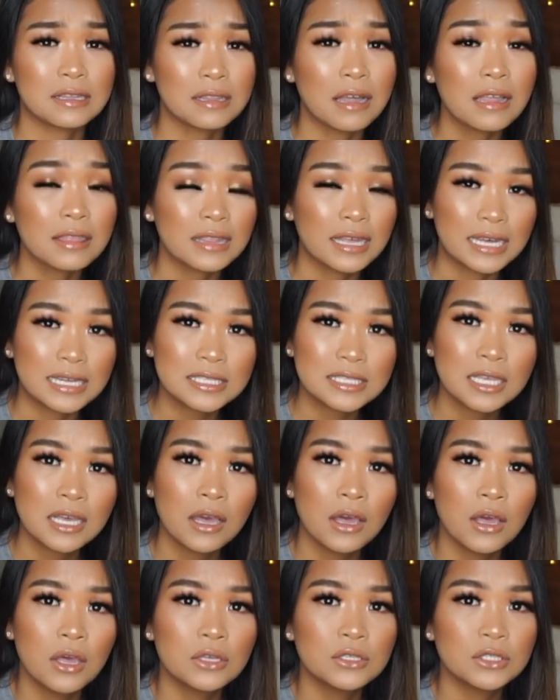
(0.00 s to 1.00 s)
a lot less.
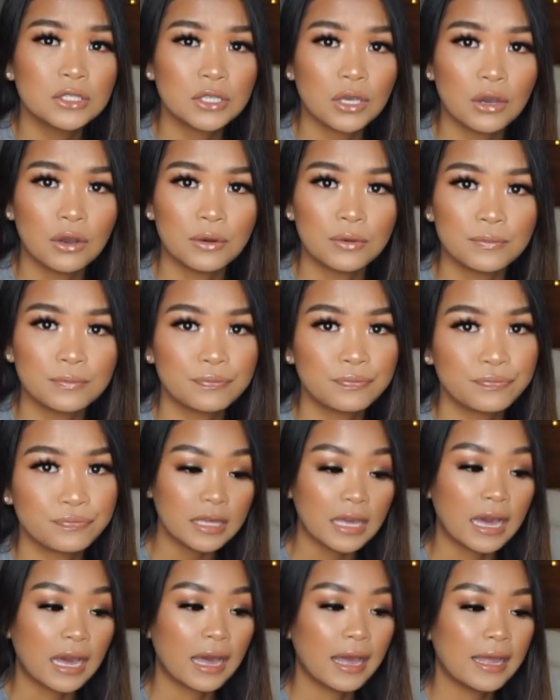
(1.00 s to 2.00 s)
So
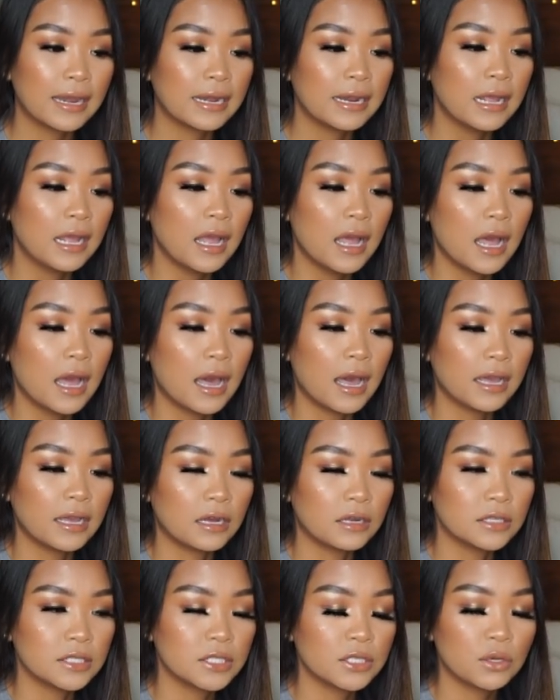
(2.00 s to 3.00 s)
yeah, and I
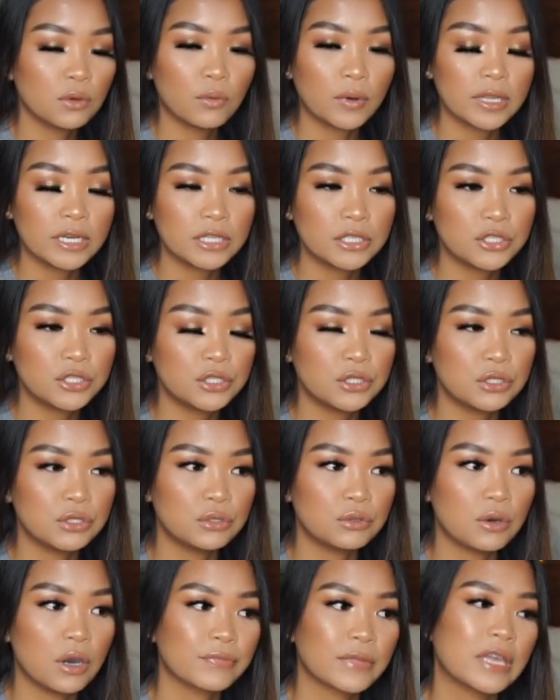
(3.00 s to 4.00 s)
also wanted
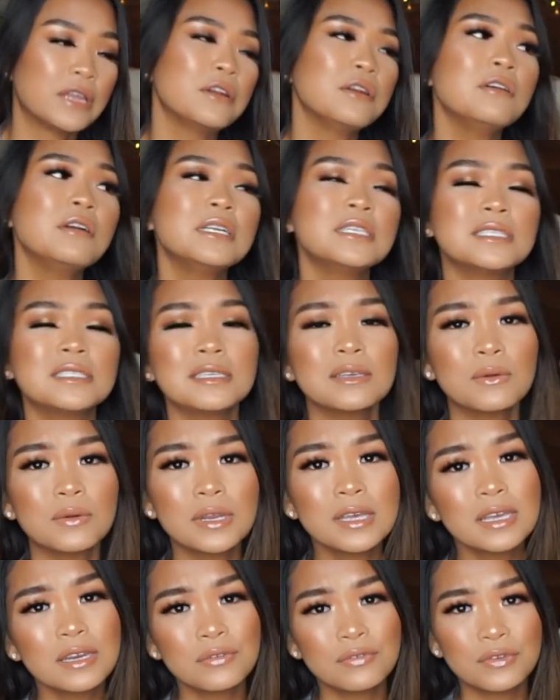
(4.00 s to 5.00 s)
to, I don't know, I just like
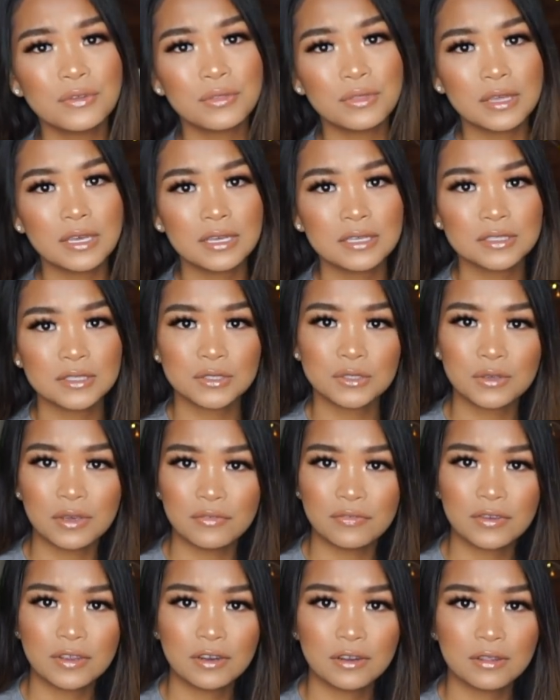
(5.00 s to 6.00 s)
want to get a few things, so I
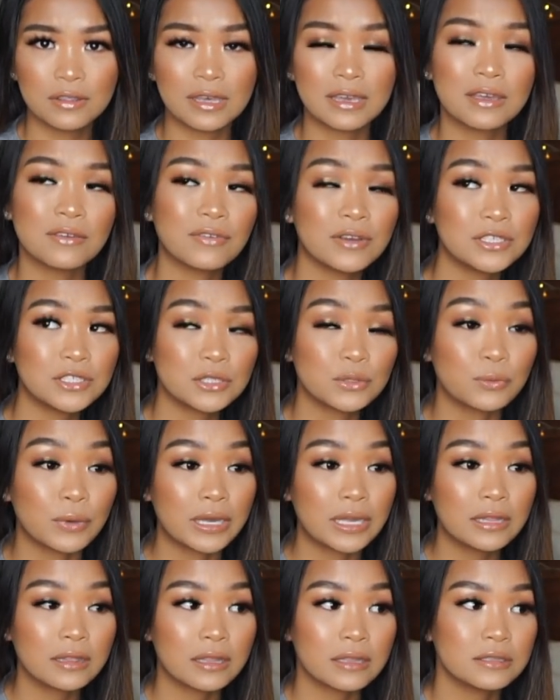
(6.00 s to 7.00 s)
figured like if I just
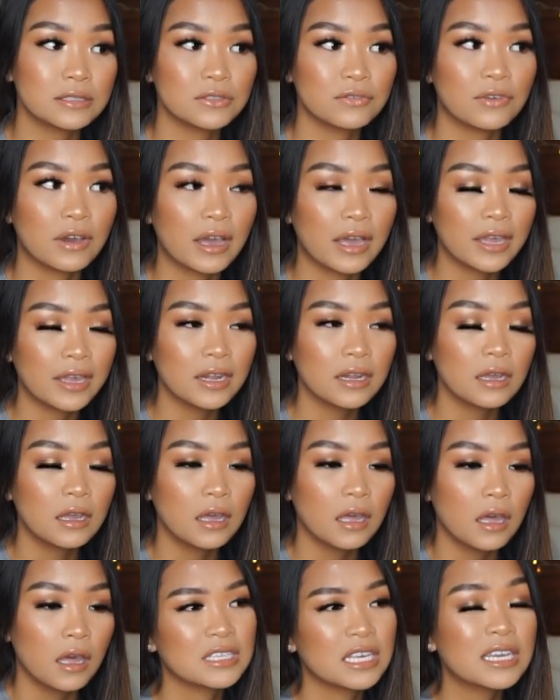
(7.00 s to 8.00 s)
wait, that's fine.
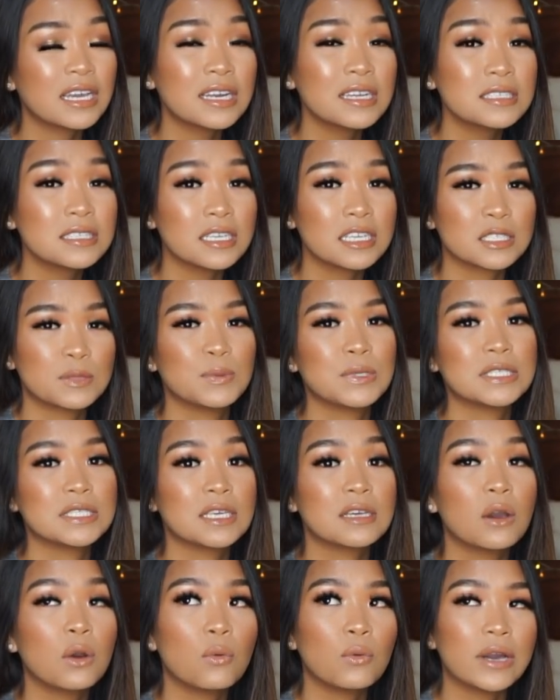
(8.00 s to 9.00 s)
It kind of sucks because
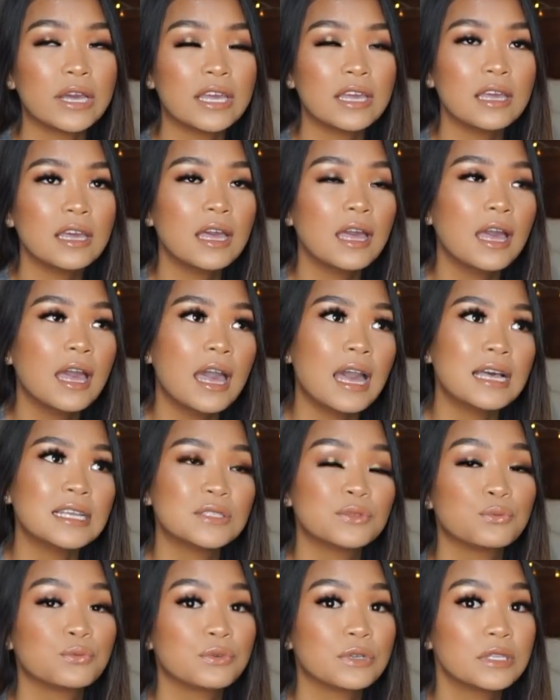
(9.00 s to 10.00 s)
like Hawaii
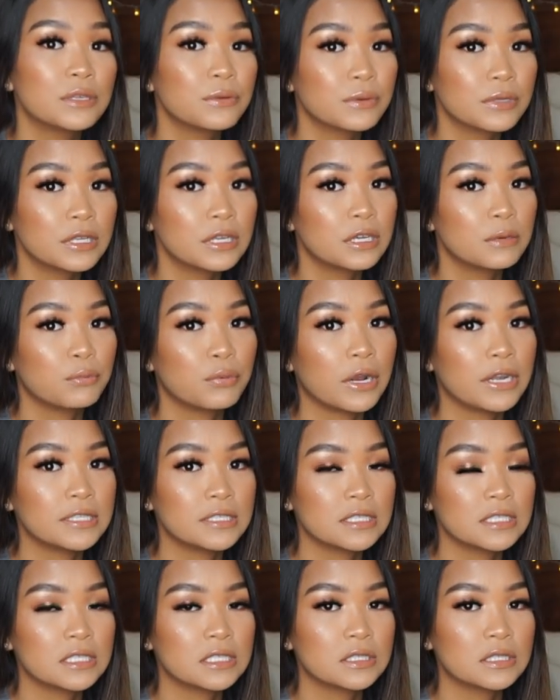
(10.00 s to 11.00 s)
has really good
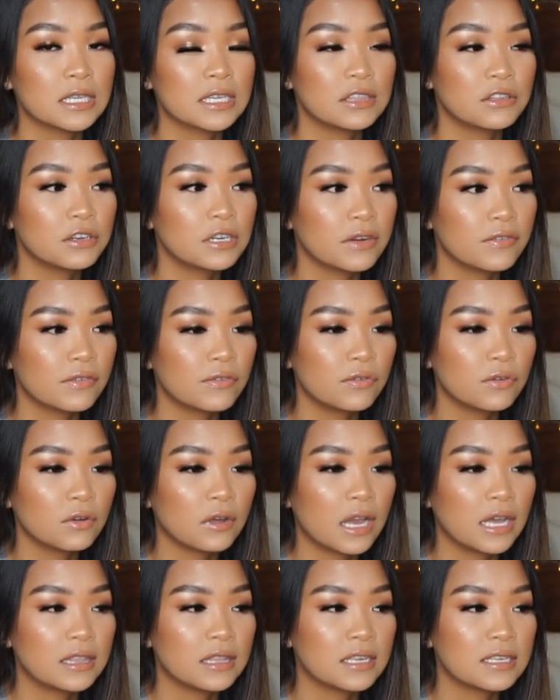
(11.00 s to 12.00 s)
prices. Like their Neverfull
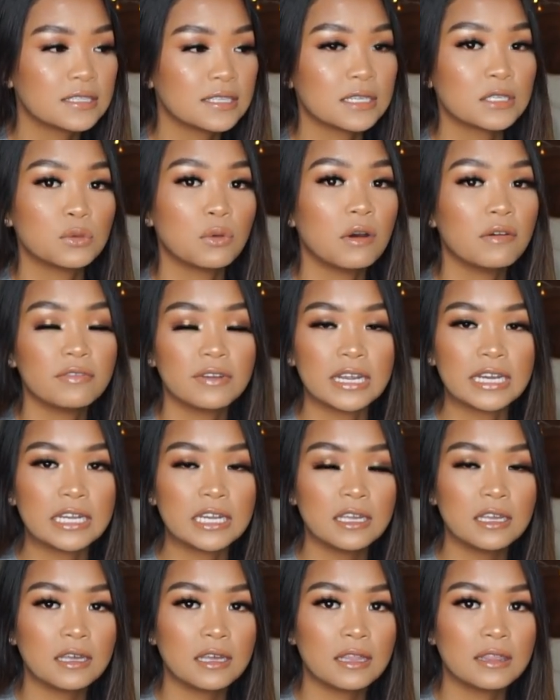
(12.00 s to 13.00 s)
I think is like
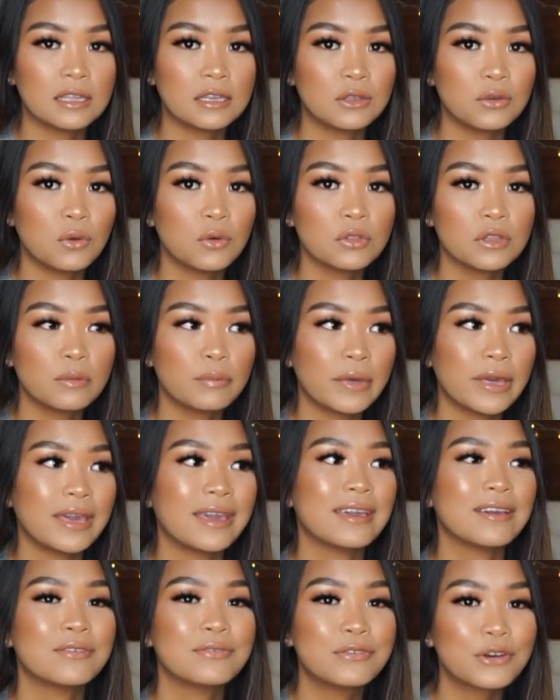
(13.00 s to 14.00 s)
$12.90 and then you only
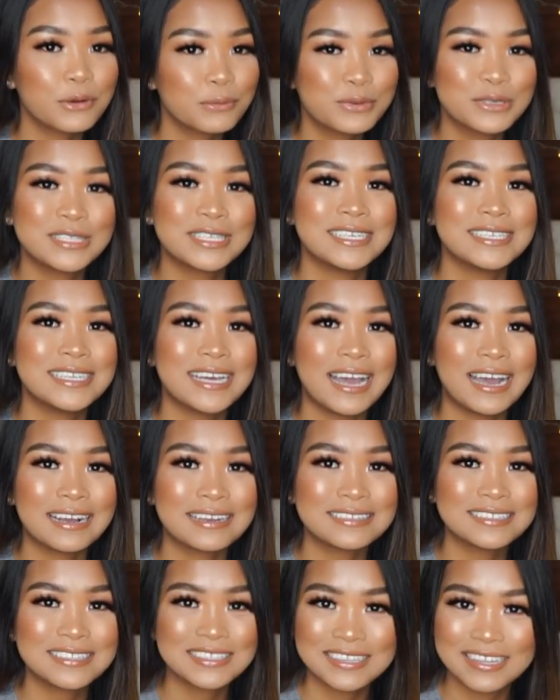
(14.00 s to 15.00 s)
pay 4%
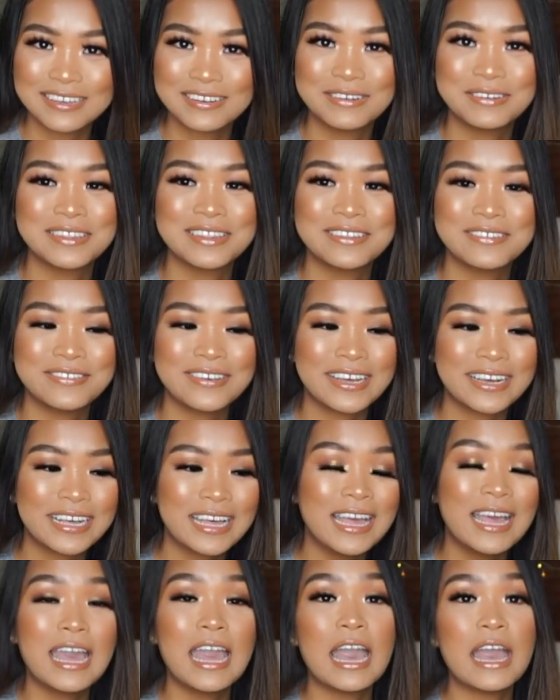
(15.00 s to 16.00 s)
tax, so like what the fuck.
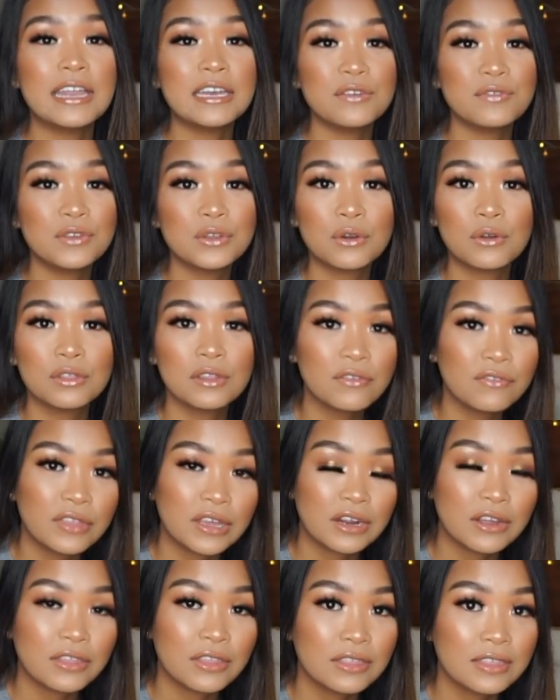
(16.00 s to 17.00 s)
And if you don't live
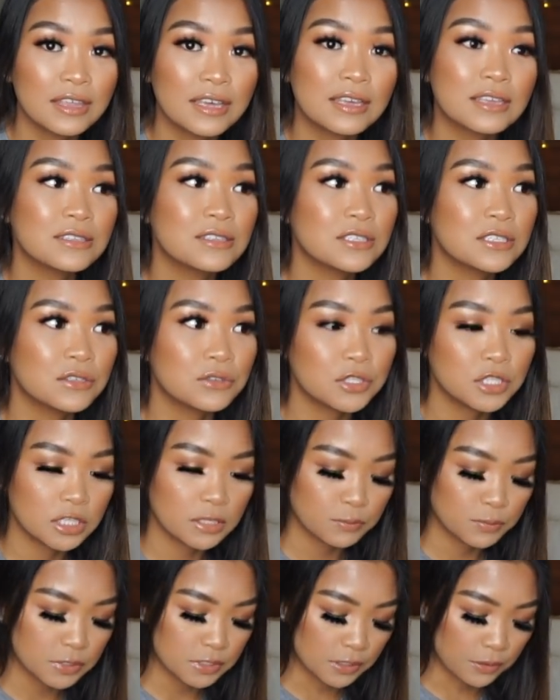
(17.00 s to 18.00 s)
there then like it's still
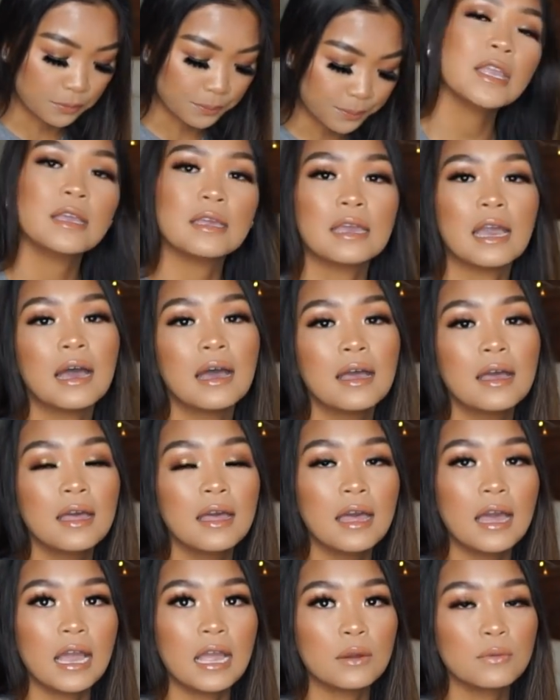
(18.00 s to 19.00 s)
cheap. So yeah,
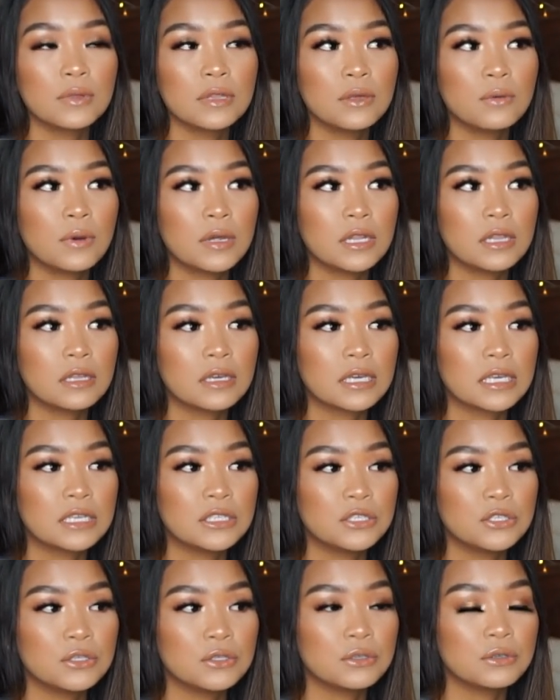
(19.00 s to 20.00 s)
I really want to look
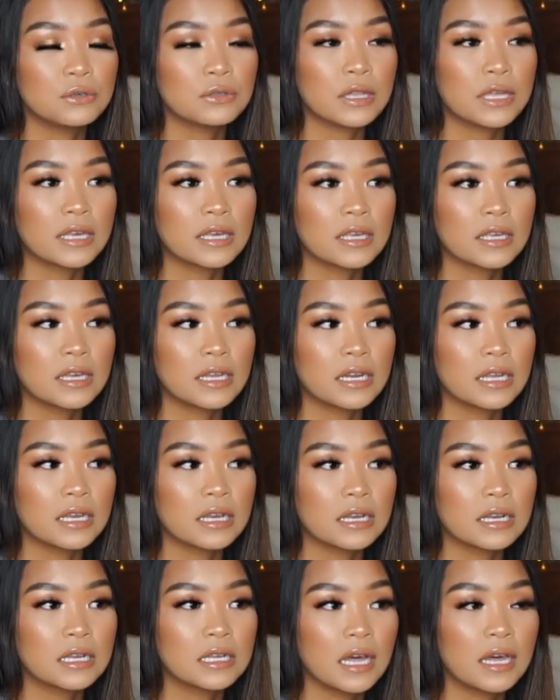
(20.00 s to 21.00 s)
into like
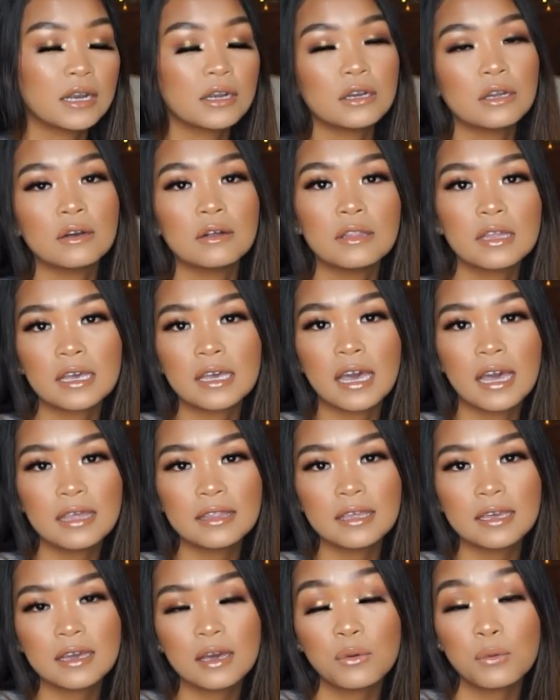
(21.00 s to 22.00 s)
getting, I don't know, like I
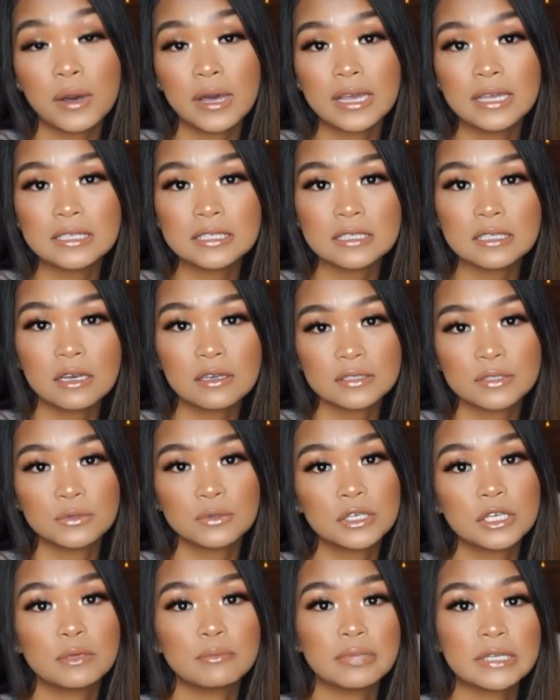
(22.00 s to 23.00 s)
think Hawaii is also
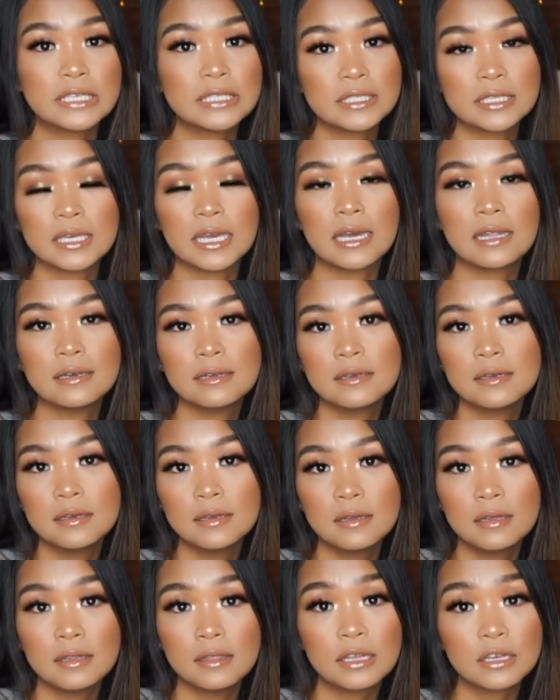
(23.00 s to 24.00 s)
a good place to get
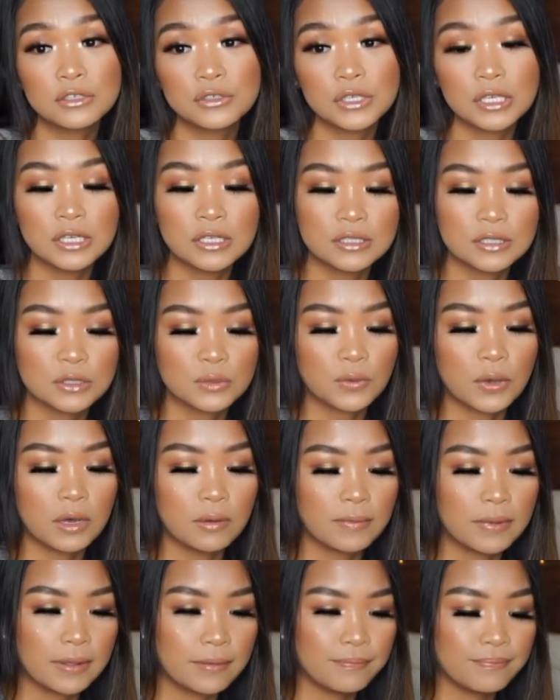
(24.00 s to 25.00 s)
luxury goods as well,
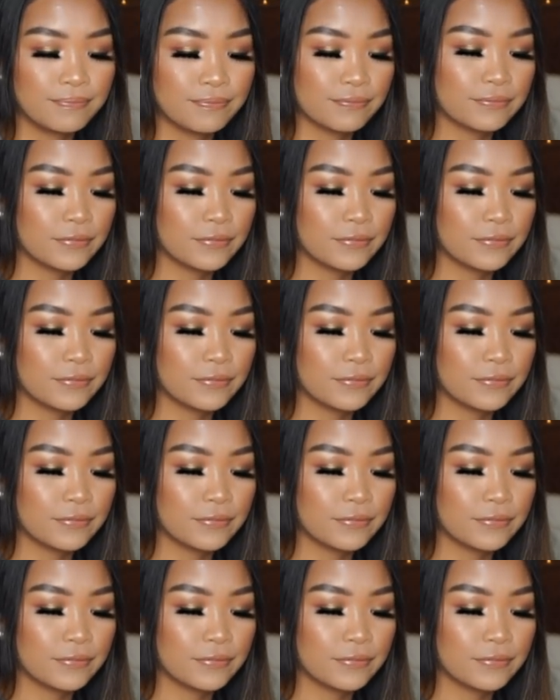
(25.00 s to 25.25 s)
but